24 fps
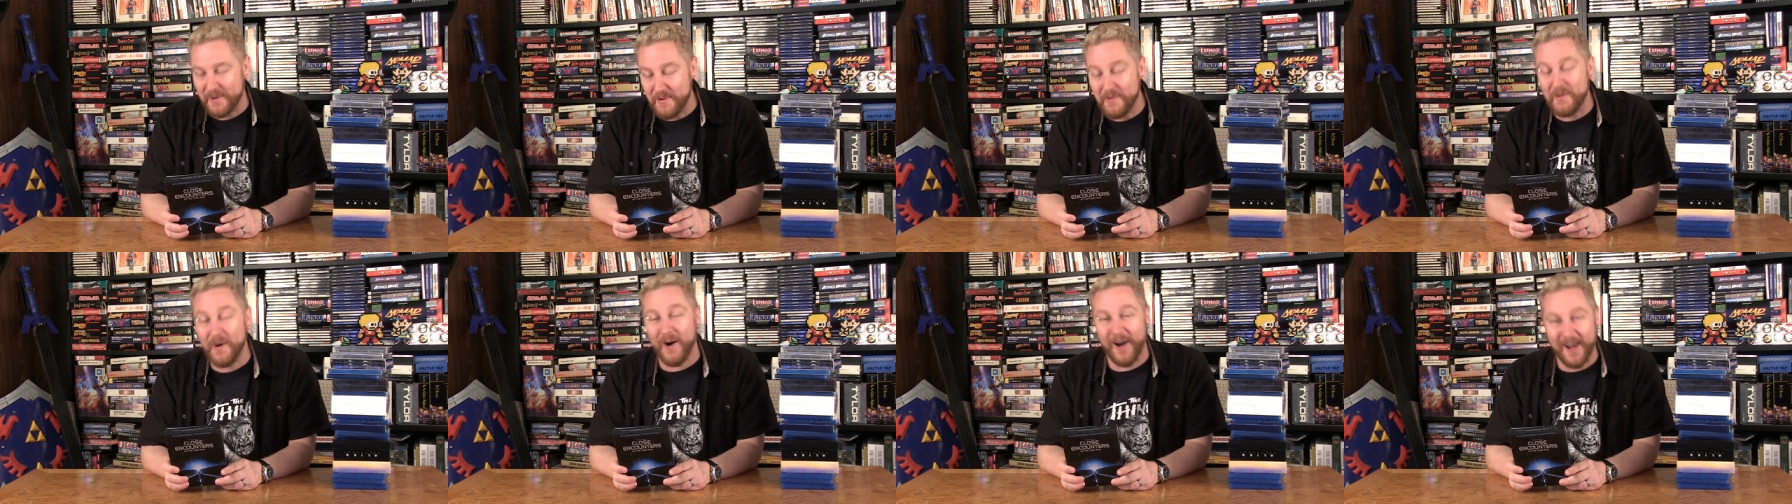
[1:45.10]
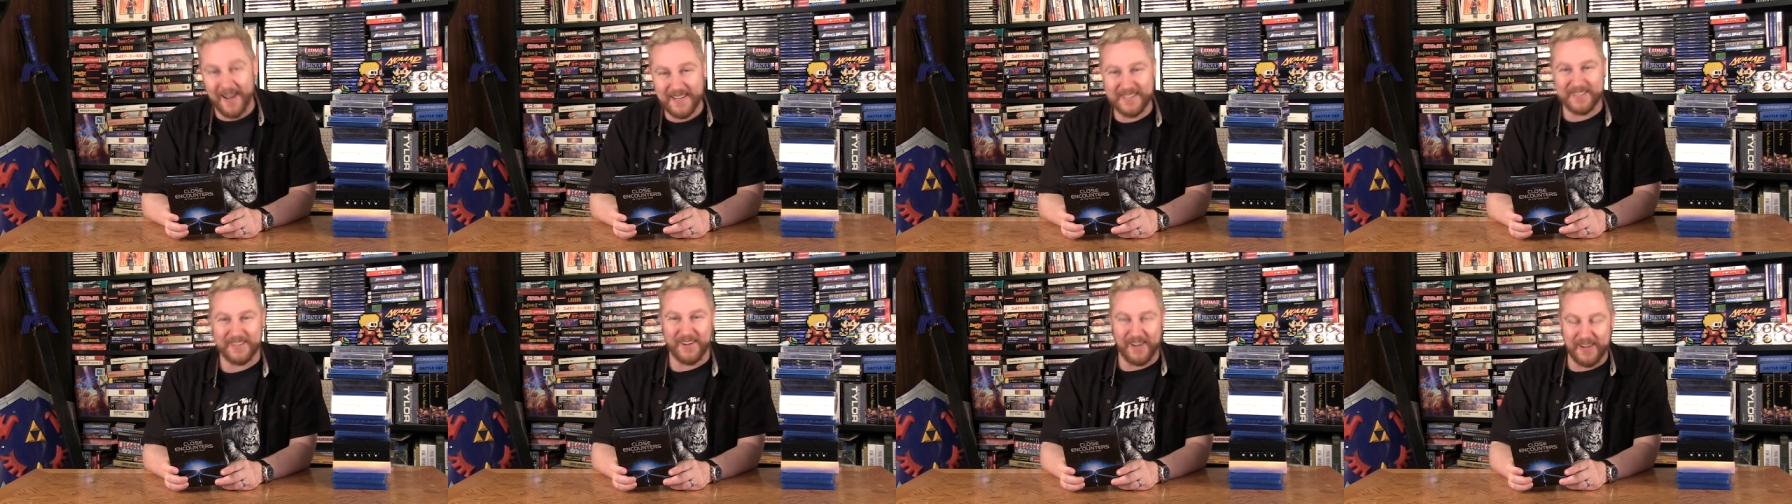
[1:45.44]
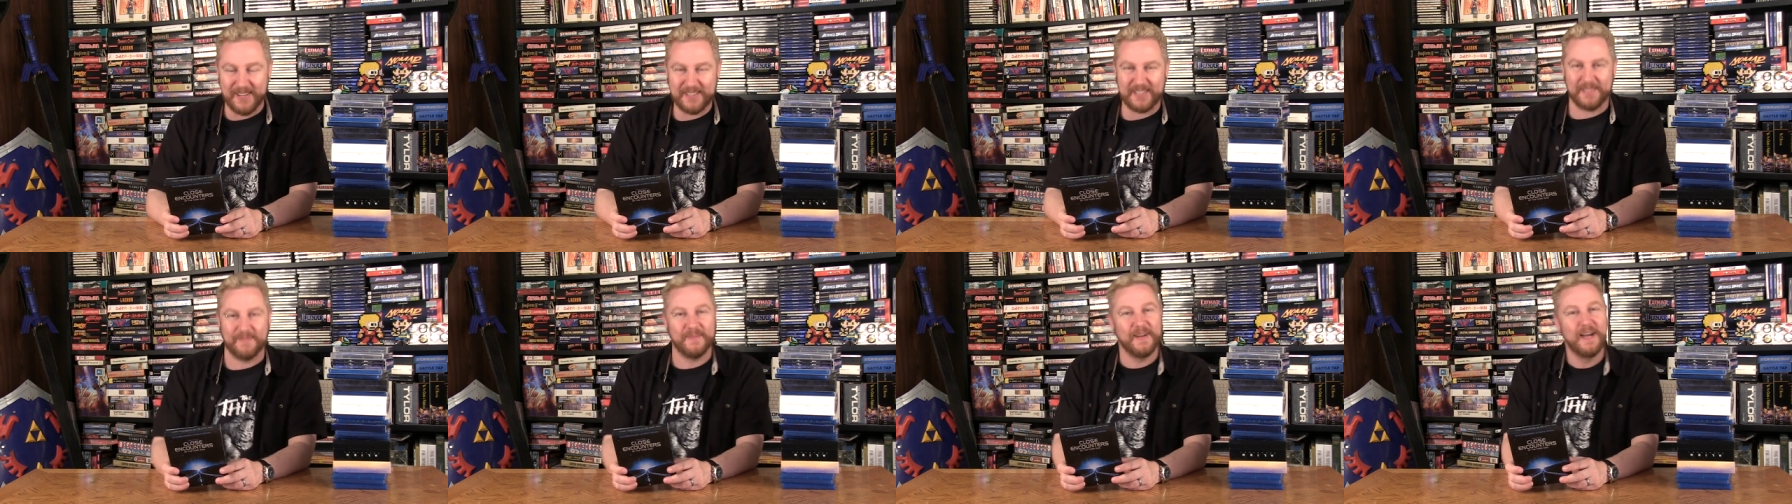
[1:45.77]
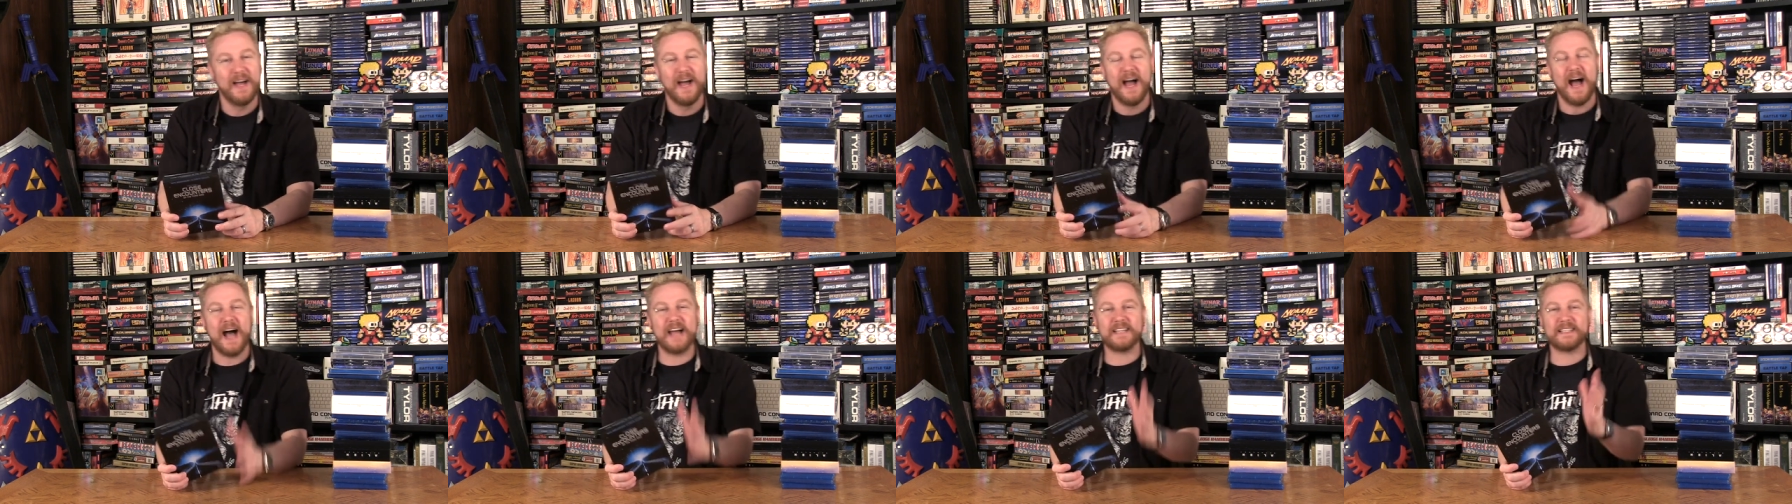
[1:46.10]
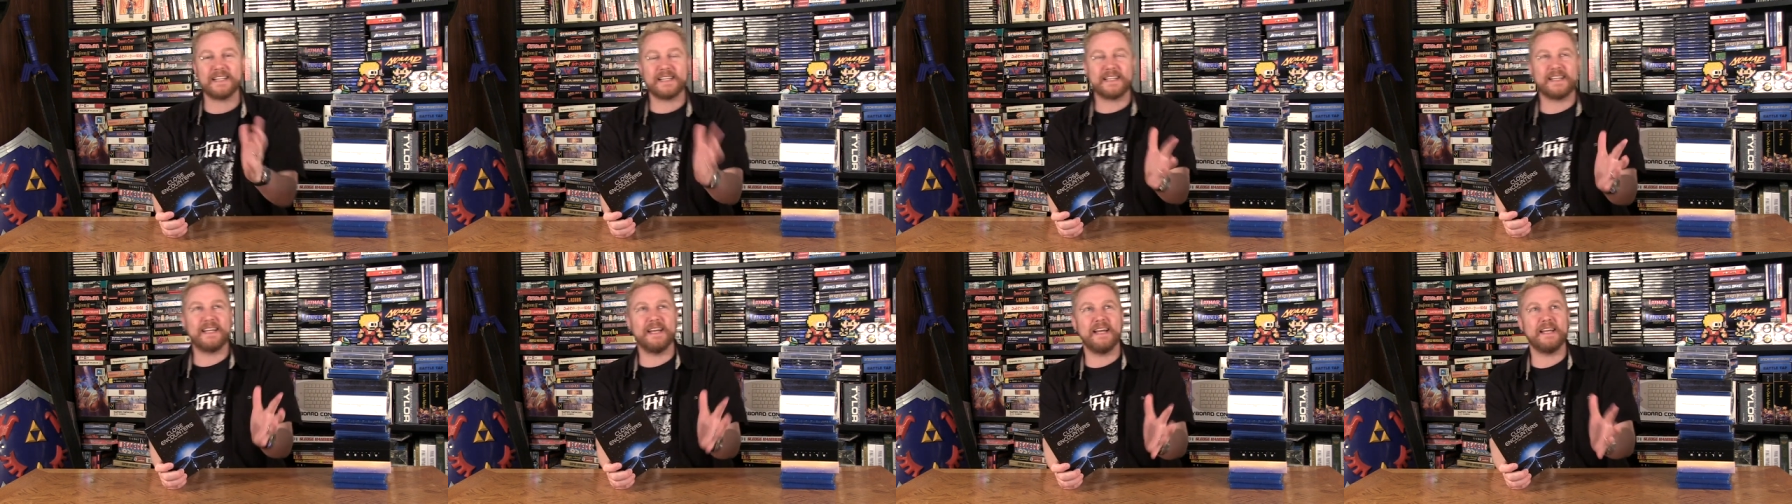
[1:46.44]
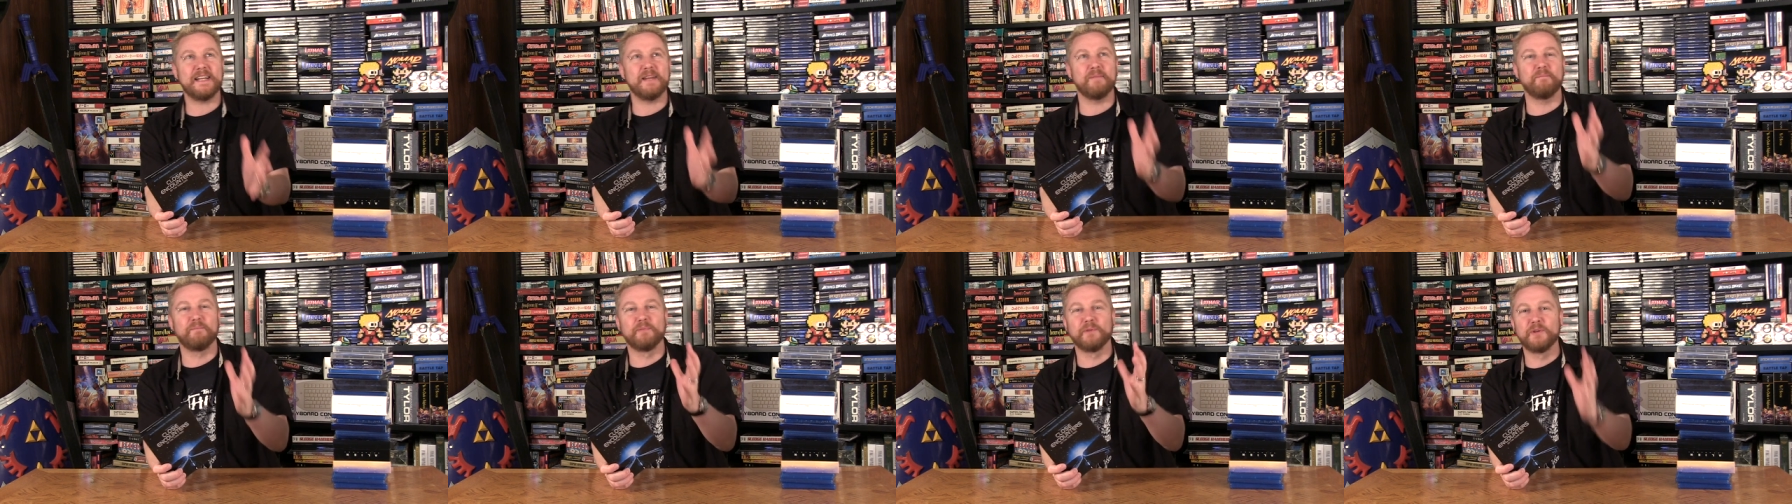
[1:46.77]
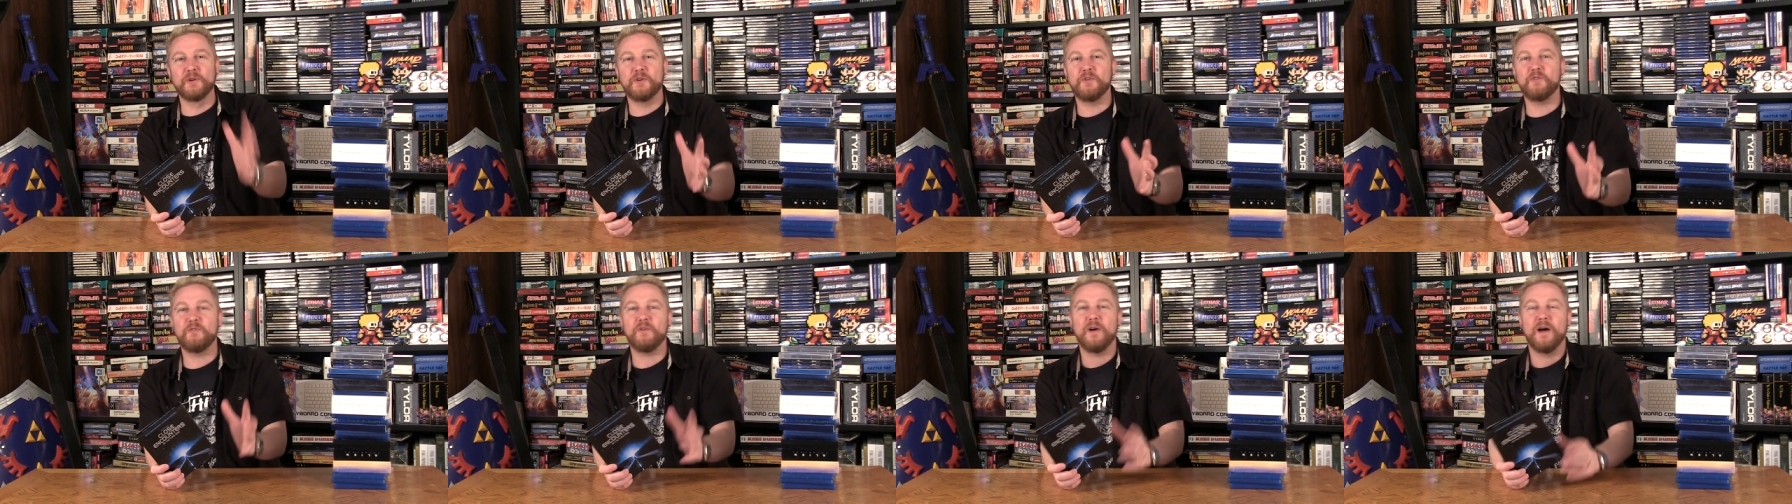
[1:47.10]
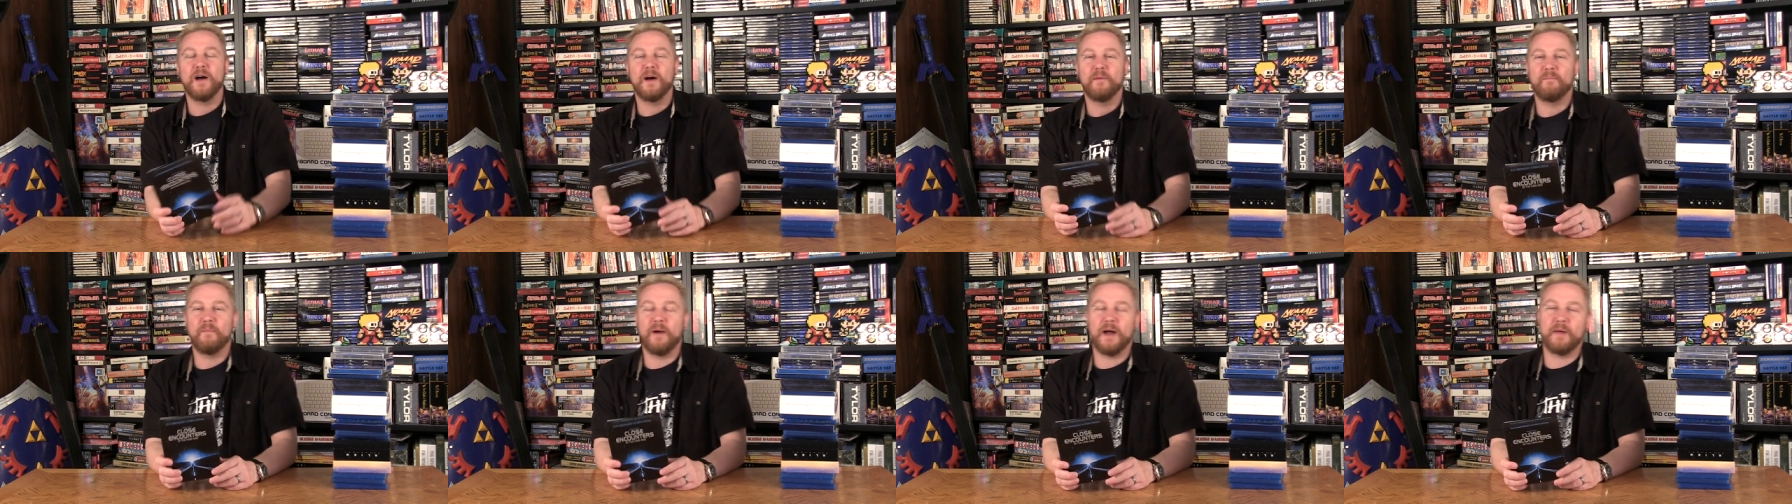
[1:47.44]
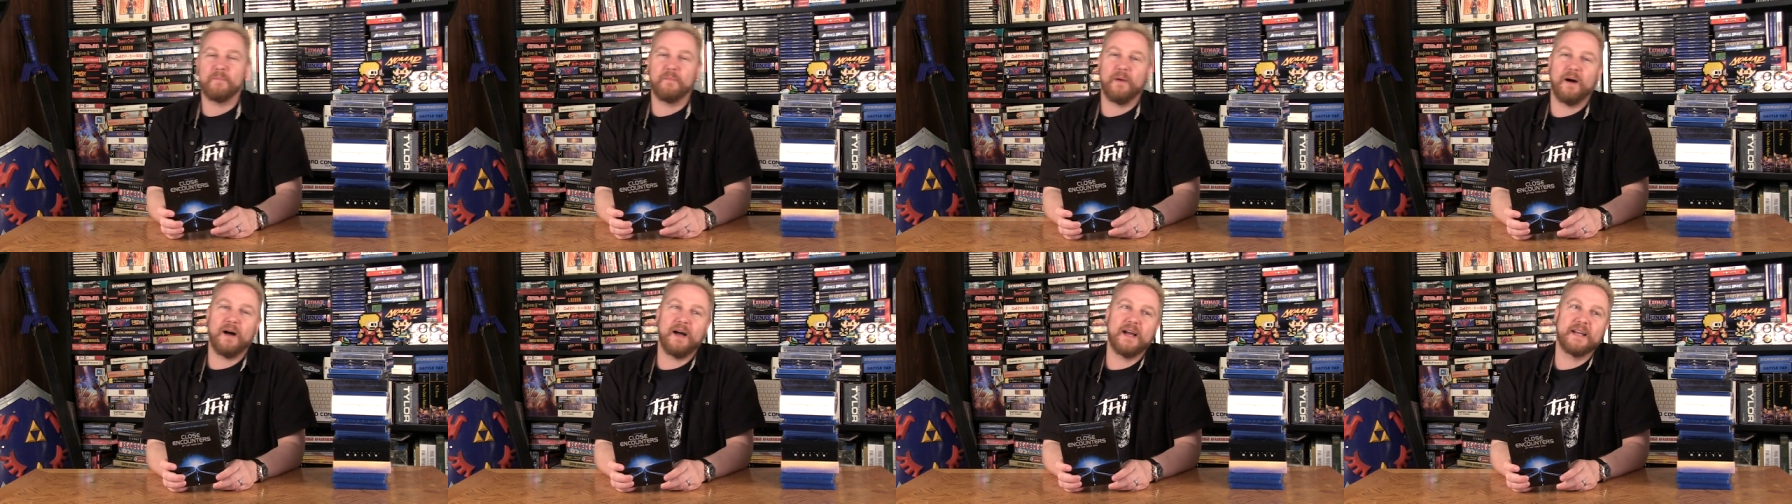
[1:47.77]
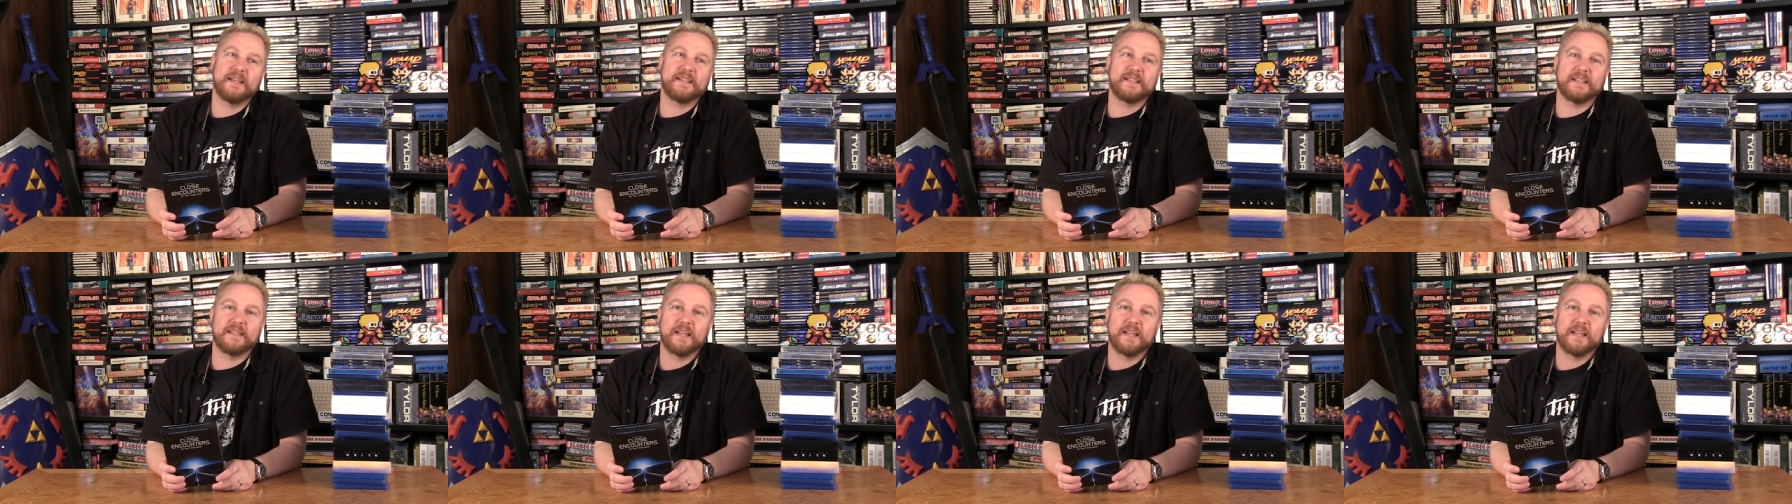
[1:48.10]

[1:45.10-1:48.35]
It was awesome. As a kid, it blew my mind,